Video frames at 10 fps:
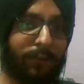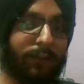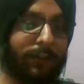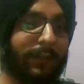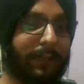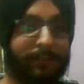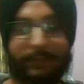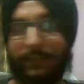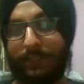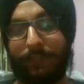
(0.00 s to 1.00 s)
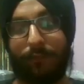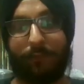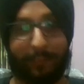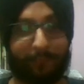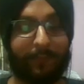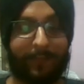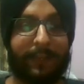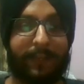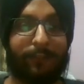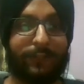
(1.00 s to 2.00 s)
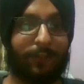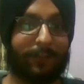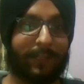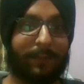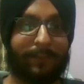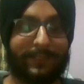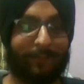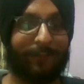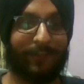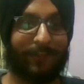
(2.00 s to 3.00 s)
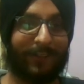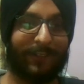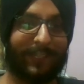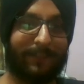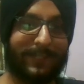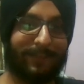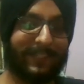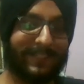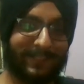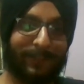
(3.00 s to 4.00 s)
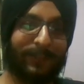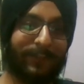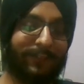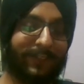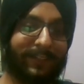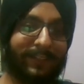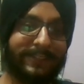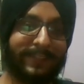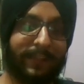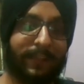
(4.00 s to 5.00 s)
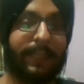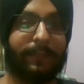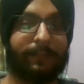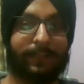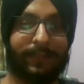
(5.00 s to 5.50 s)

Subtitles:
or like just go to the, if it was on campus, if we're all on campus, you can just go to a faculty's like